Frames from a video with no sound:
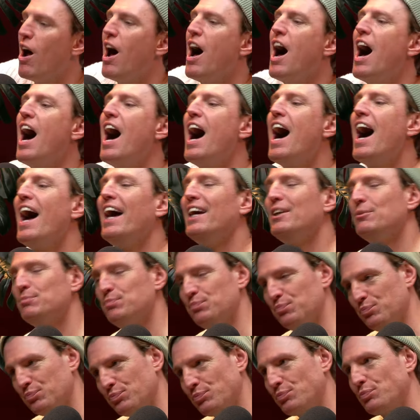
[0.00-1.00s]
you know when you
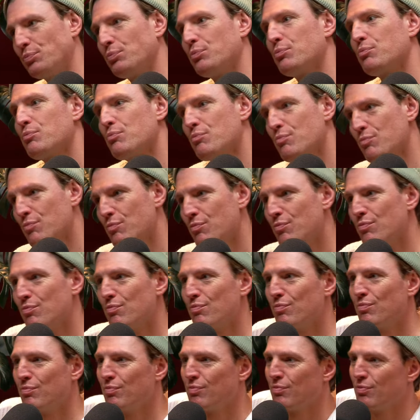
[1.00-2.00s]
vomit but you've got your hand up
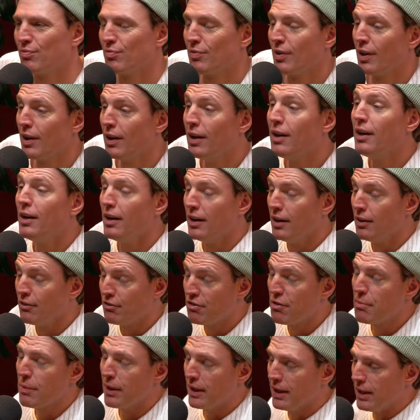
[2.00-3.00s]
because you think it's a cough.
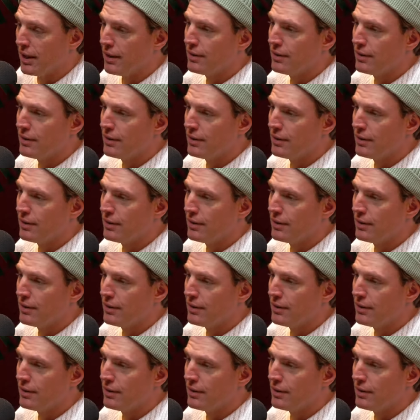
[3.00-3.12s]
Familiar.